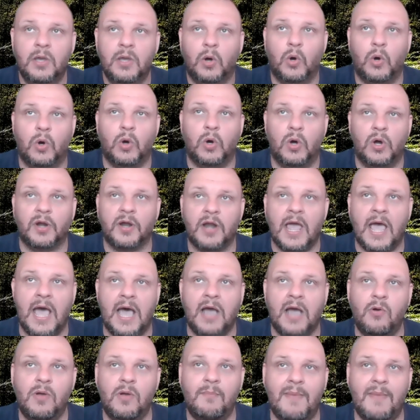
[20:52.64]
or
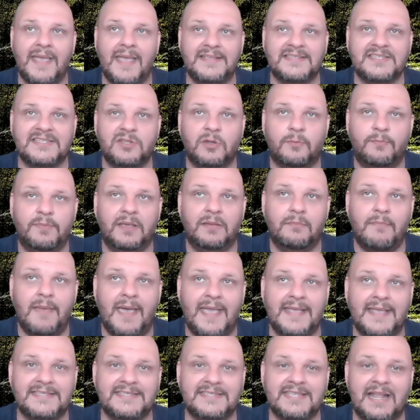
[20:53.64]
how am i stopping
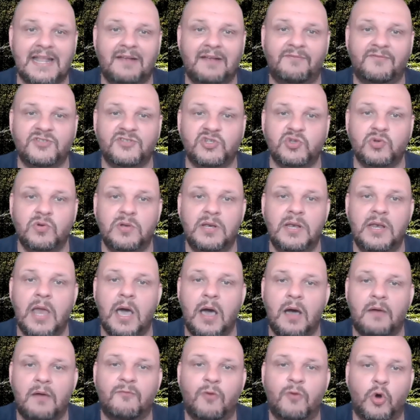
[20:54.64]
myself to
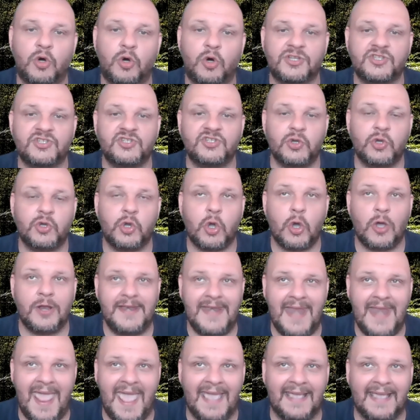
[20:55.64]
love or to
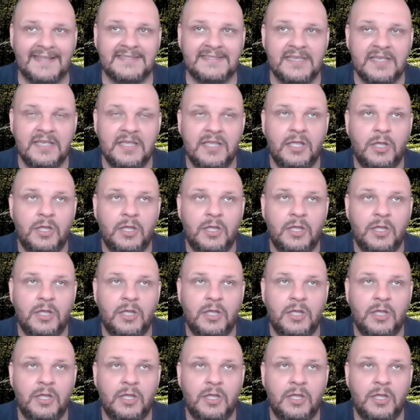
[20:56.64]
connect